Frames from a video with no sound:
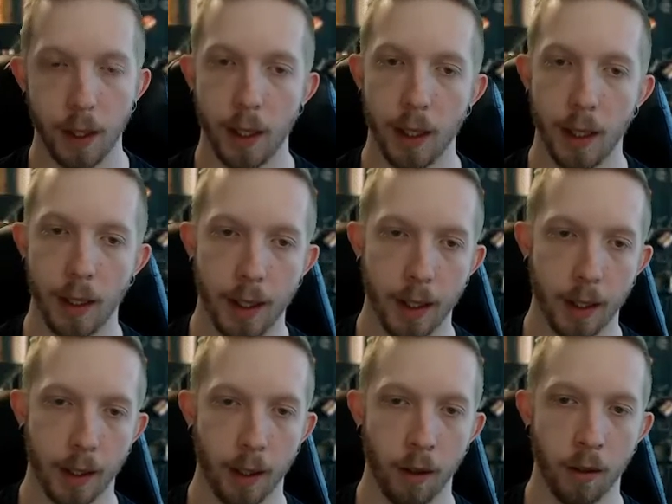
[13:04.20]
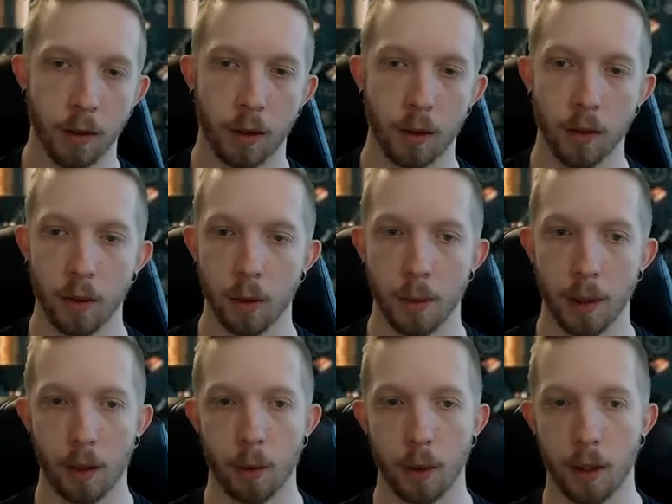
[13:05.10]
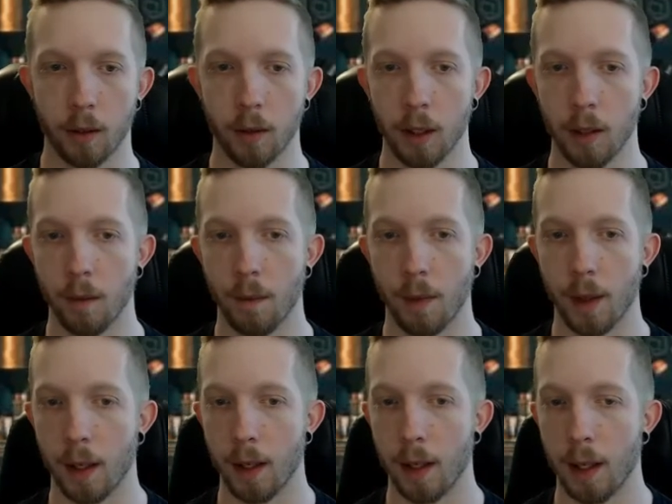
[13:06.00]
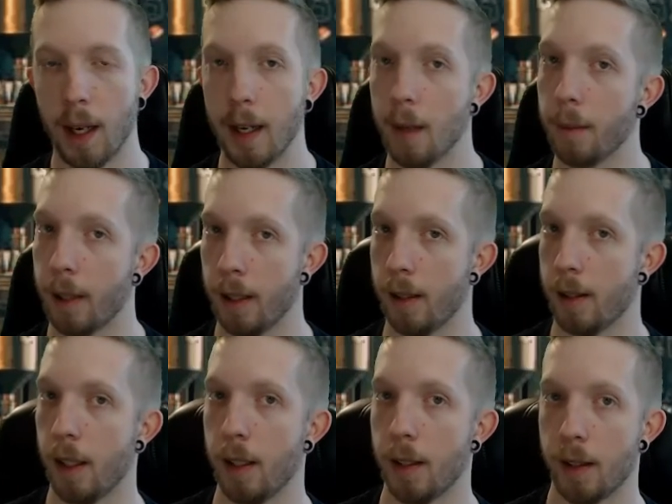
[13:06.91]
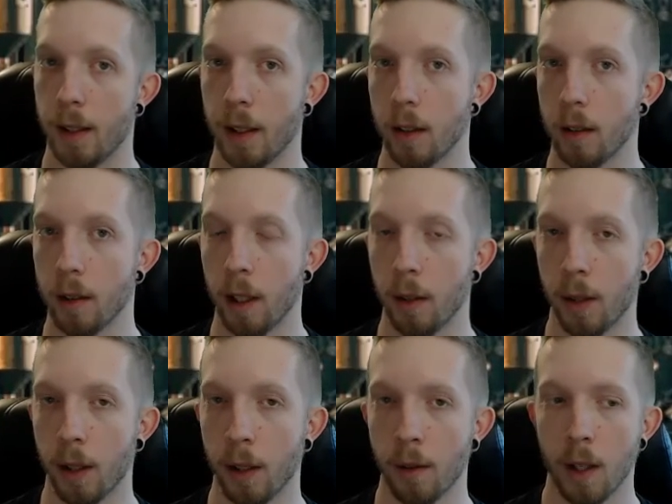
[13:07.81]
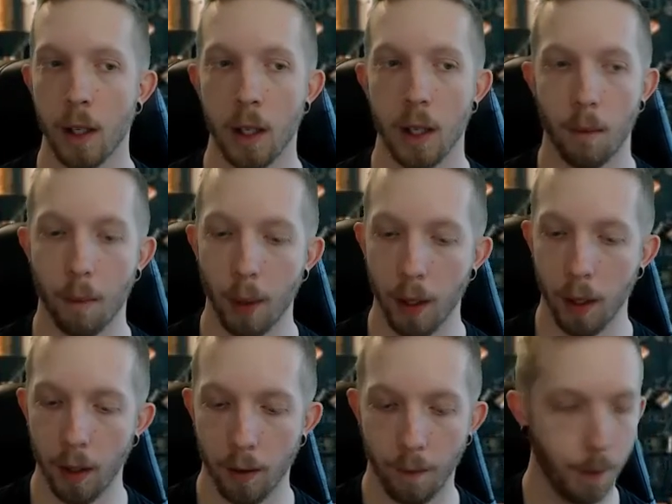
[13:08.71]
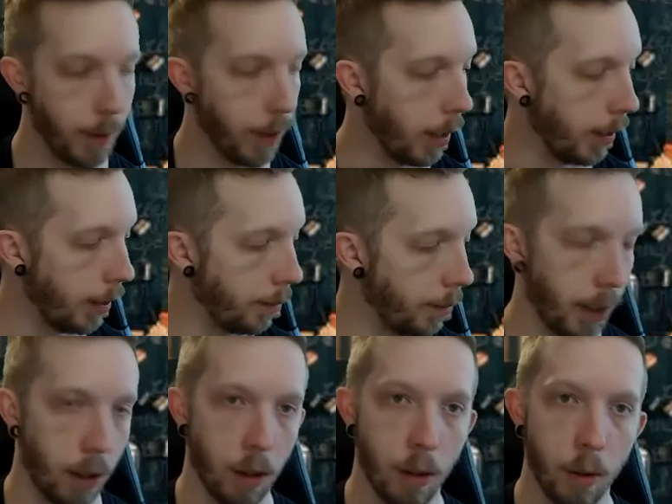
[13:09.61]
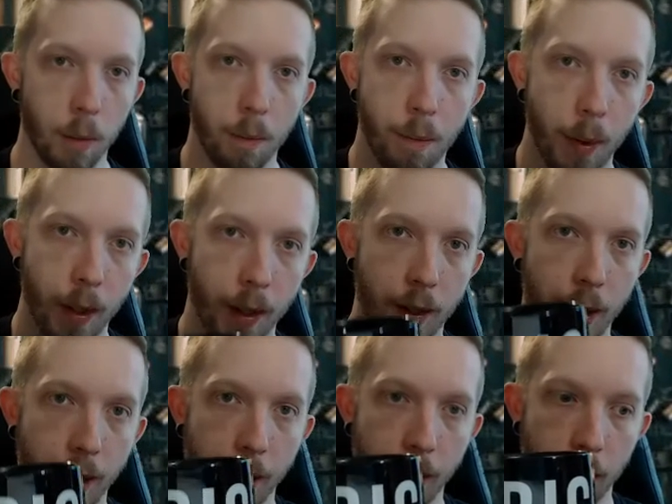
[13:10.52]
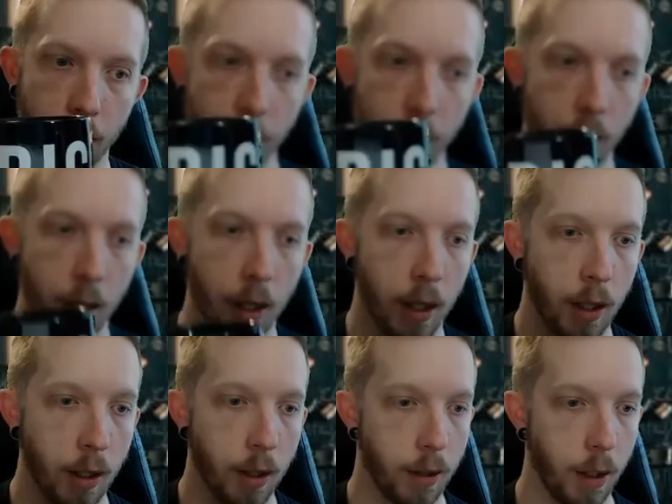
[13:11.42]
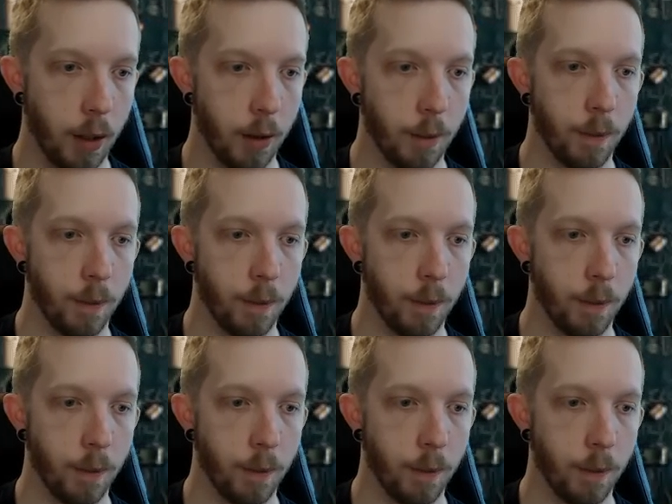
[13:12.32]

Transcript: It kind of goes a little bit quickly. I am kind of sad to see it go though, but I did make a whole big thing out of it. So